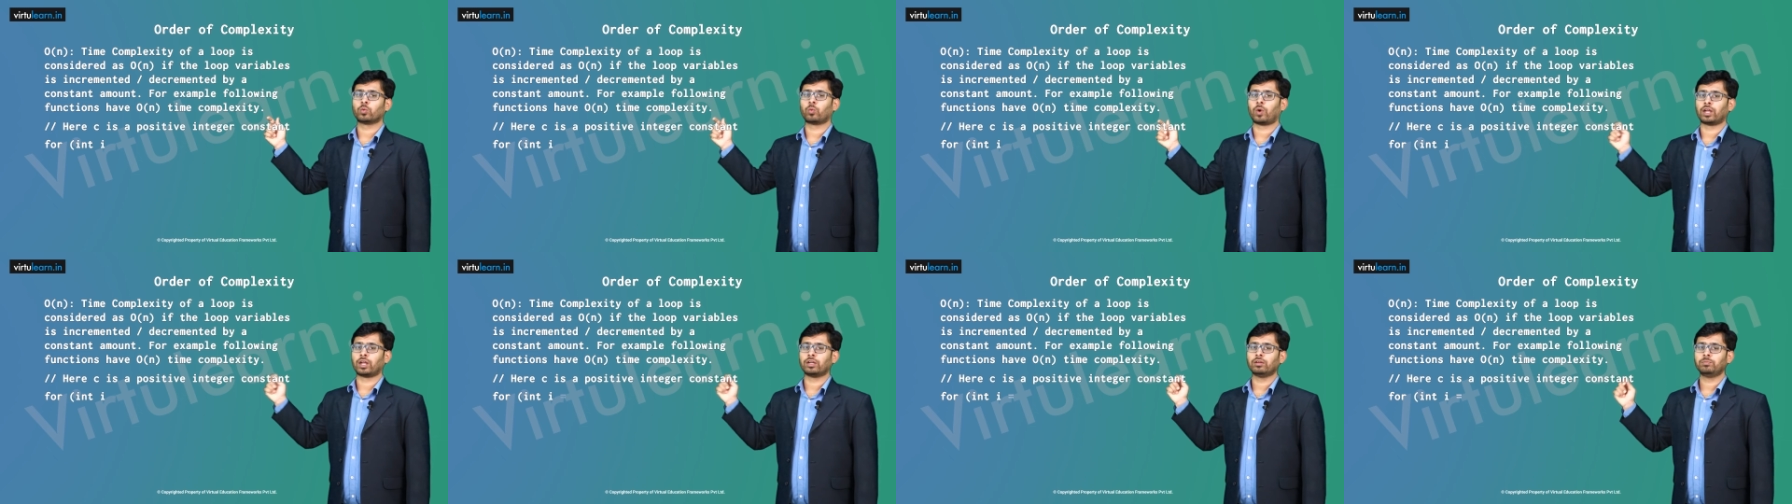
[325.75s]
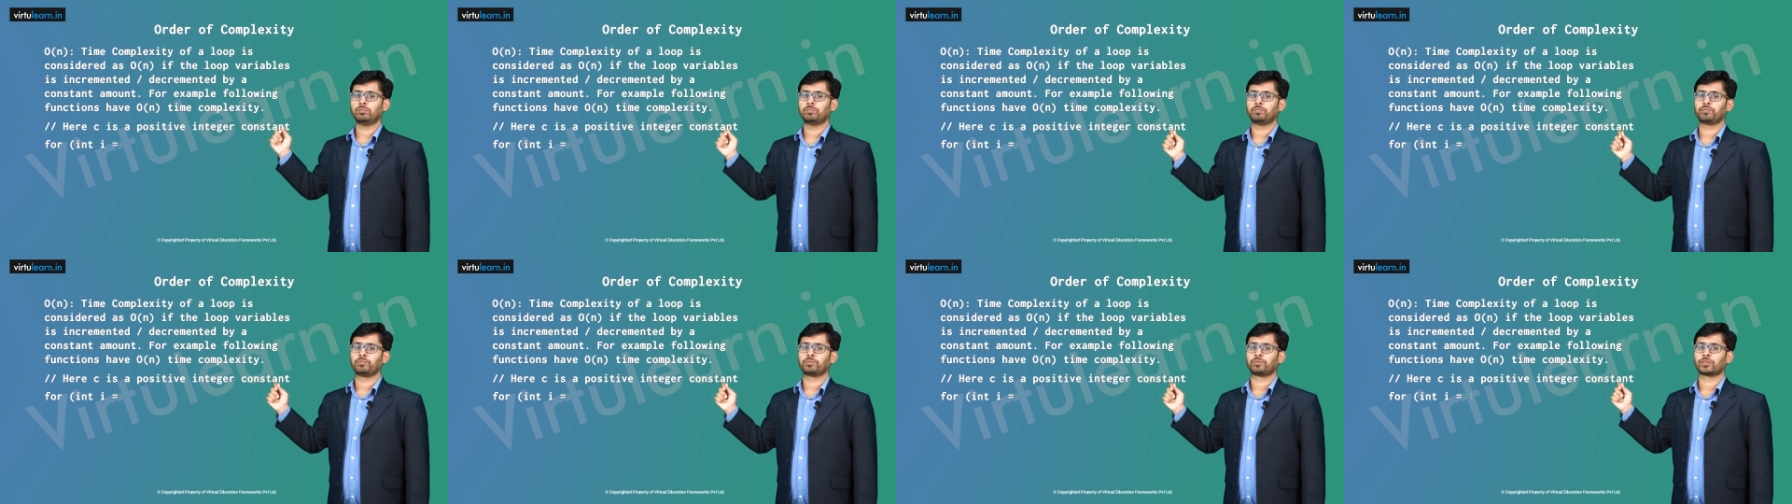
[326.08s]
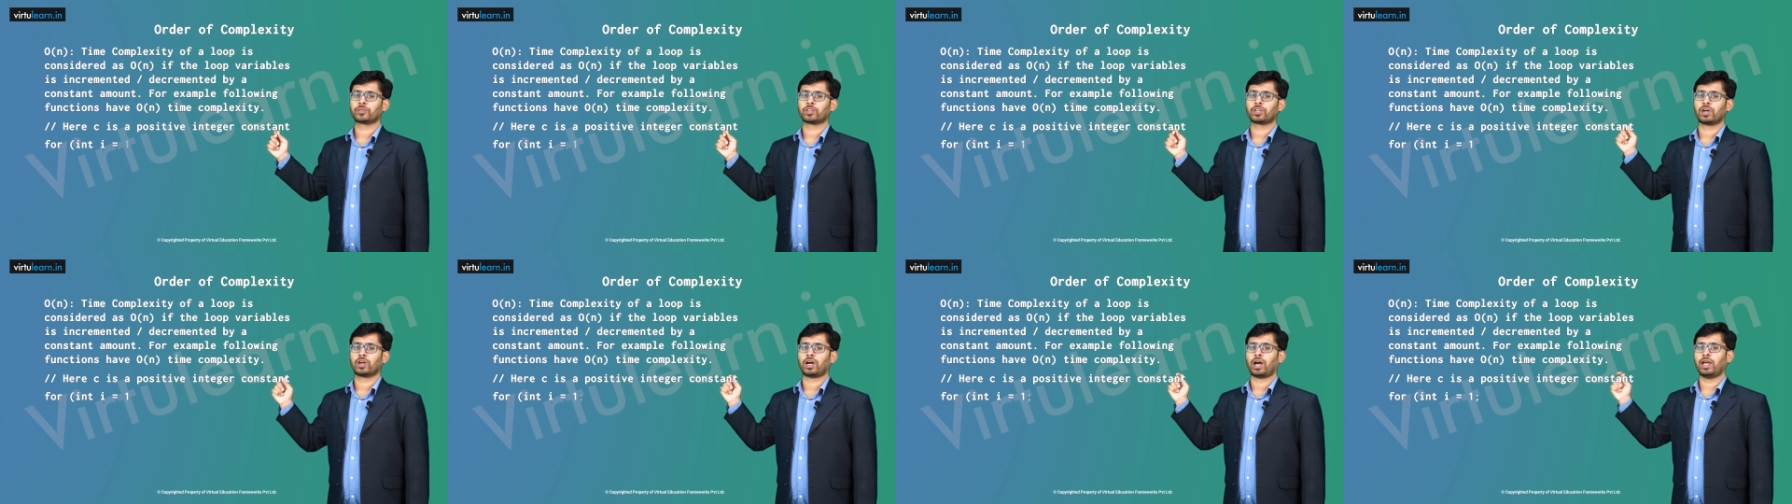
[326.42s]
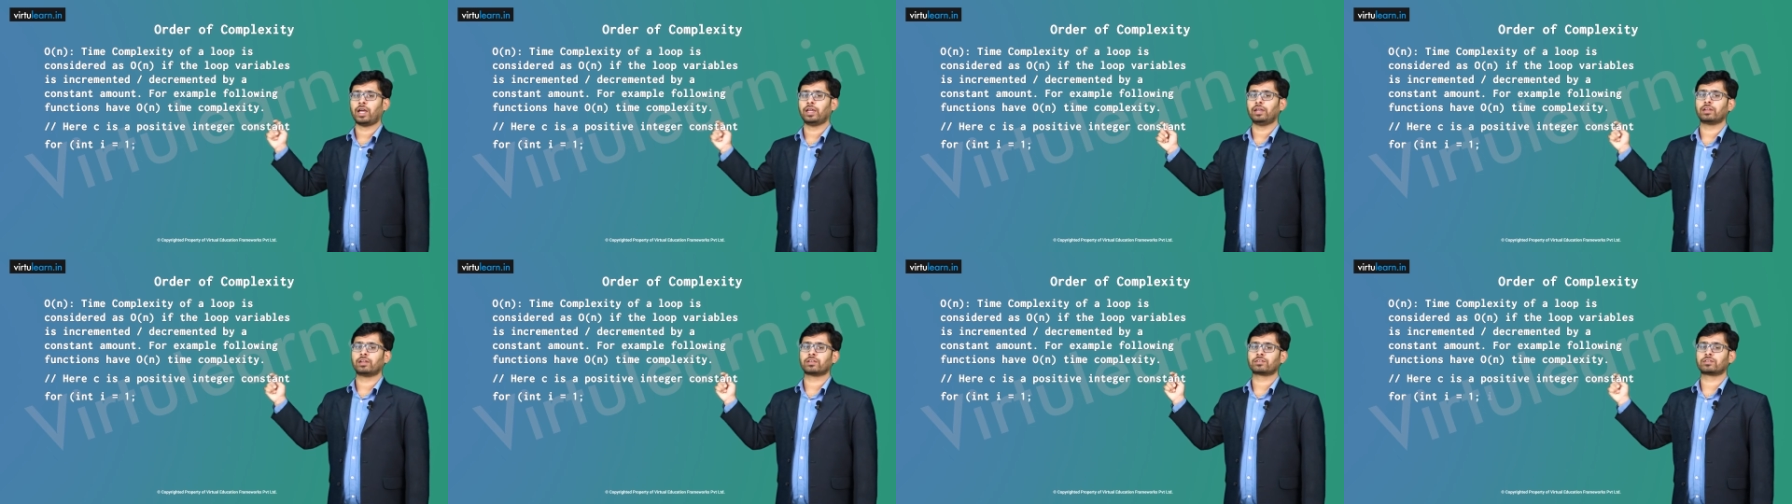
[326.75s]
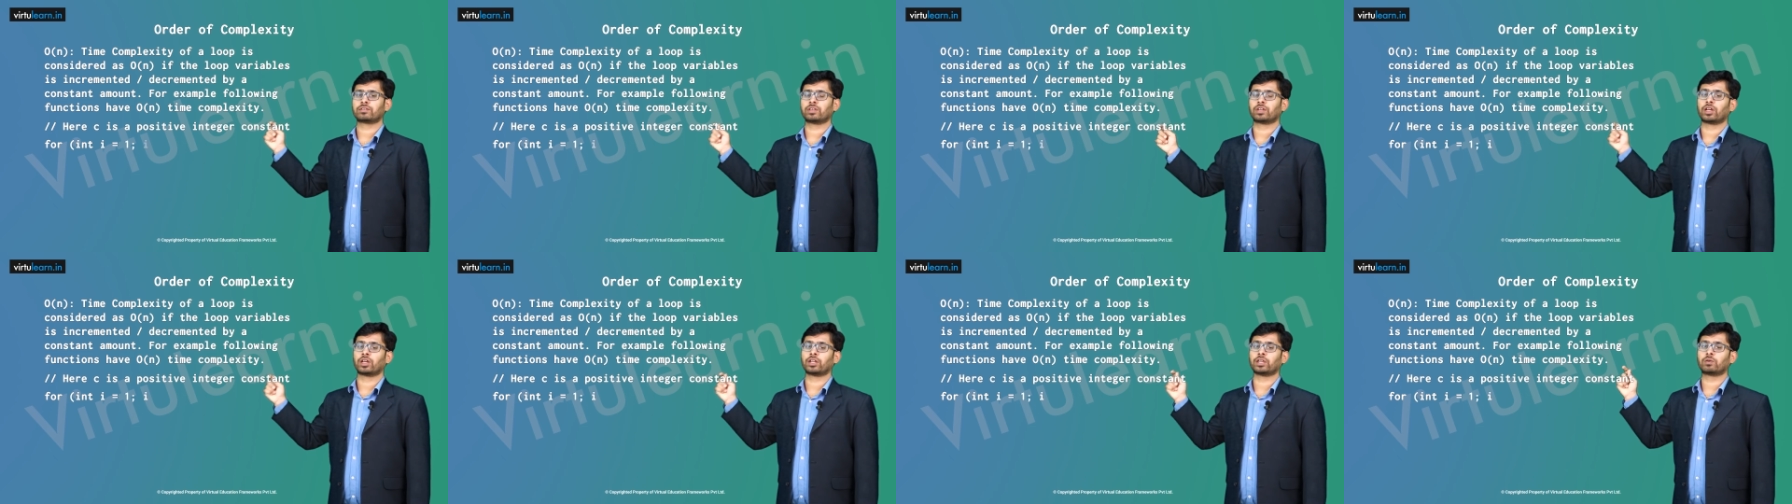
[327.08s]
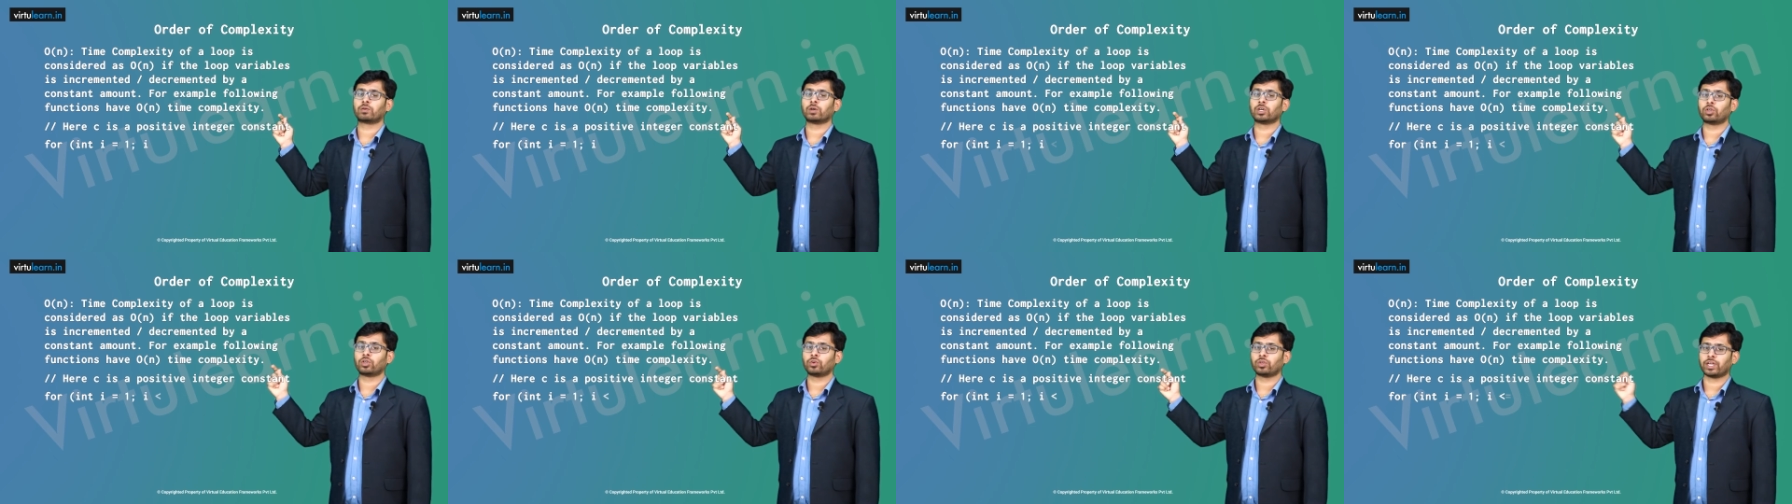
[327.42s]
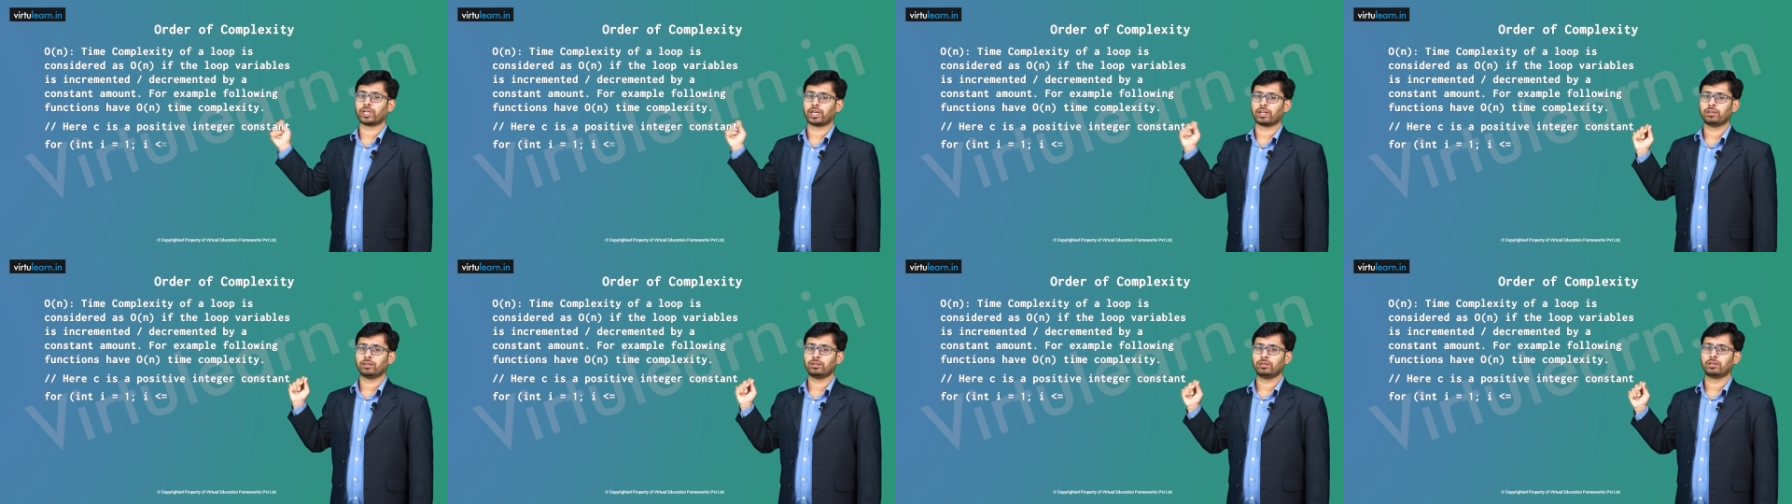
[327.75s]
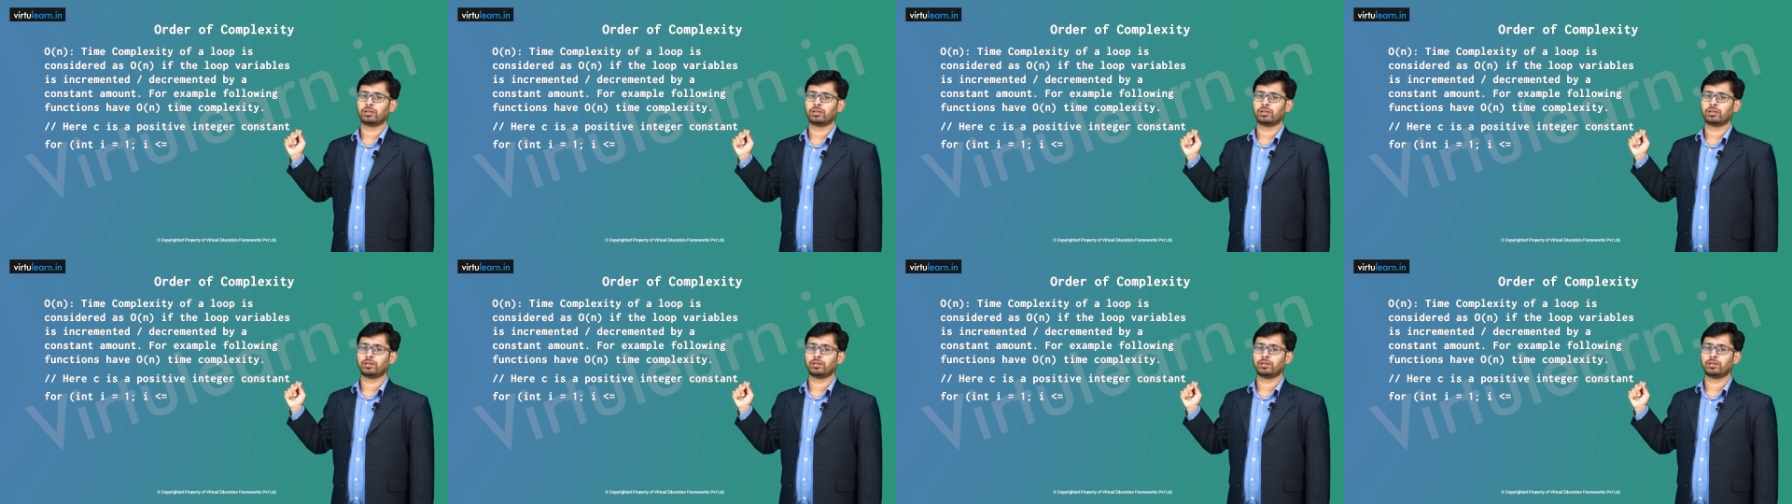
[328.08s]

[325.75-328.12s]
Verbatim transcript: one, I less than or equal to n,